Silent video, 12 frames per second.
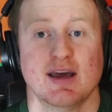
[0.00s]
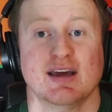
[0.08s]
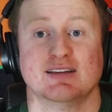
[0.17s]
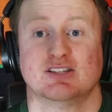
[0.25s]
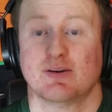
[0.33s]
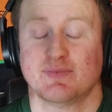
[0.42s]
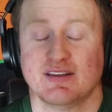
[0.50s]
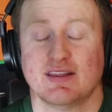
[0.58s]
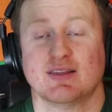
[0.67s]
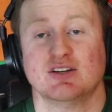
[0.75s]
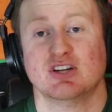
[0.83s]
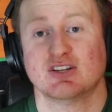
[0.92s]
It's something
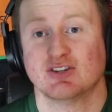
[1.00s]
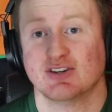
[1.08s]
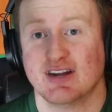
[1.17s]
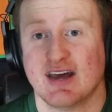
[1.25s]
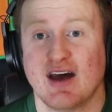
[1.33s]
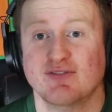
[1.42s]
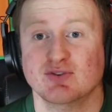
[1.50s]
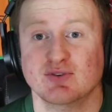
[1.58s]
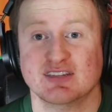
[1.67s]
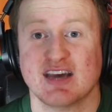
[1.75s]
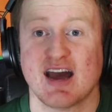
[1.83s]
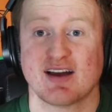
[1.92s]
that the Jets are going to have to
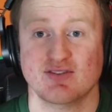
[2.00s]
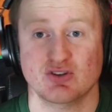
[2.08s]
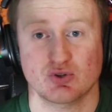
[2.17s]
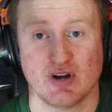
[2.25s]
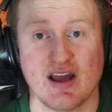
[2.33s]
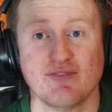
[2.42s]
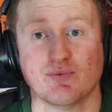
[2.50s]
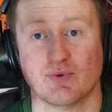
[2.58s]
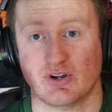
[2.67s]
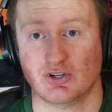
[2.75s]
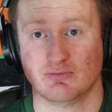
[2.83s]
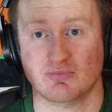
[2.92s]
attack in the draft
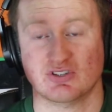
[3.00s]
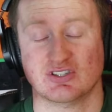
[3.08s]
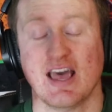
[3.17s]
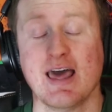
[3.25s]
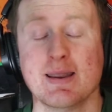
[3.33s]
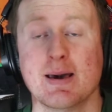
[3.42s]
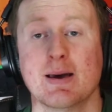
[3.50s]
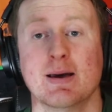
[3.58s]
100%,